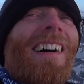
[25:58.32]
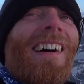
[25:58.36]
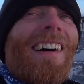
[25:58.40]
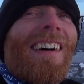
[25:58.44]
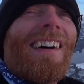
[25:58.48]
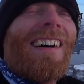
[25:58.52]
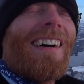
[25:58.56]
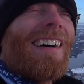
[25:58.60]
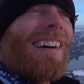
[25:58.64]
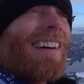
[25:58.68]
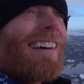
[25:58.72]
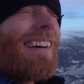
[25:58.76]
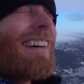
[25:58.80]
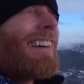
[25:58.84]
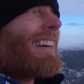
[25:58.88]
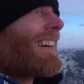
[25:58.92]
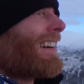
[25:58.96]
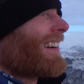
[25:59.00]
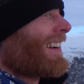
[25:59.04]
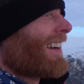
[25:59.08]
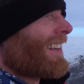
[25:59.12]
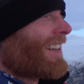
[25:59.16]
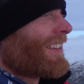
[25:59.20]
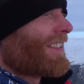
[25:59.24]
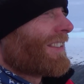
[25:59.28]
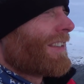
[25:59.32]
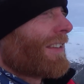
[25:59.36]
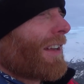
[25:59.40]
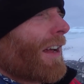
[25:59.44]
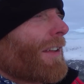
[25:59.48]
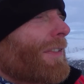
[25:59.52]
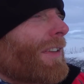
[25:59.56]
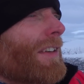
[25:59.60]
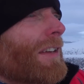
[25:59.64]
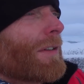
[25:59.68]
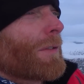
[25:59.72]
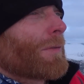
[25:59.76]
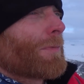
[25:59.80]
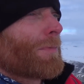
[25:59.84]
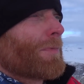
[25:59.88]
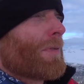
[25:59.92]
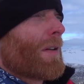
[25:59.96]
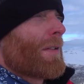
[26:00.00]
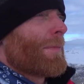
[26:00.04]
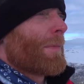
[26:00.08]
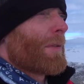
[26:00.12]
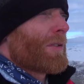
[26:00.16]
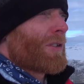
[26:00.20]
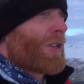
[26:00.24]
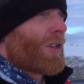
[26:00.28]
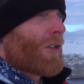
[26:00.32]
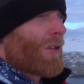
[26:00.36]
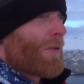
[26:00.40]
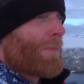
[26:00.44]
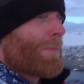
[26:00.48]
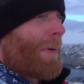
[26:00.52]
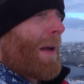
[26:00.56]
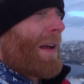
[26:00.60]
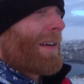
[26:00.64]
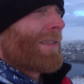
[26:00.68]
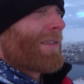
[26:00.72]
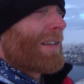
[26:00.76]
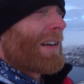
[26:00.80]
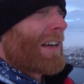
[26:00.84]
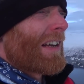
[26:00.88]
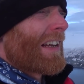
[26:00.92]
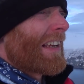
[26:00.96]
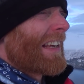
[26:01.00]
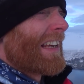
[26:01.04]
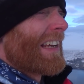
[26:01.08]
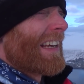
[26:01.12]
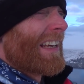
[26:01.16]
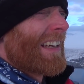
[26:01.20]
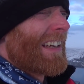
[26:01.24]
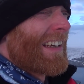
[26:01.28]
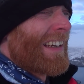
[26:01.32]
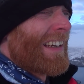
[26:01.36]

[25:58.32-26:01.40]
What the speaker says: And it's, I think it was pretty much a good bet, really.